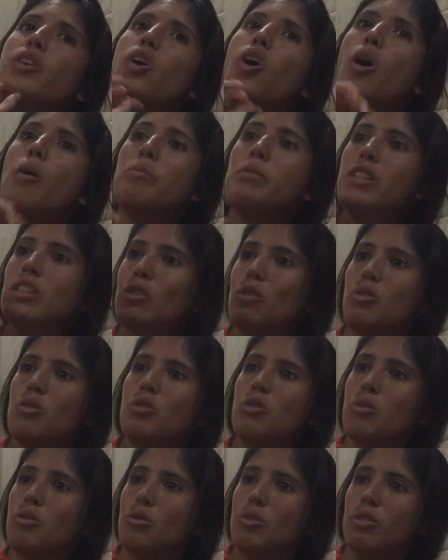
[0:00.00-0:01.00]
coming to
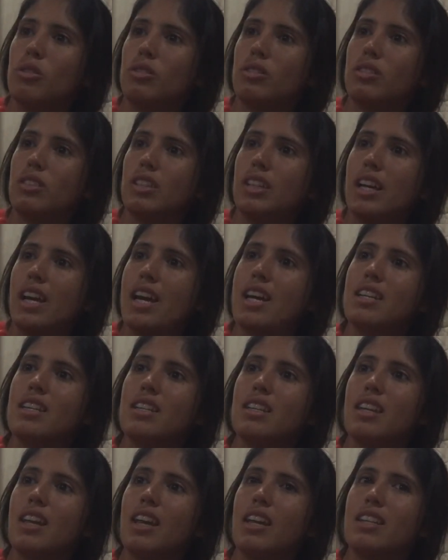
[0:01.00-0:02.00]
you and,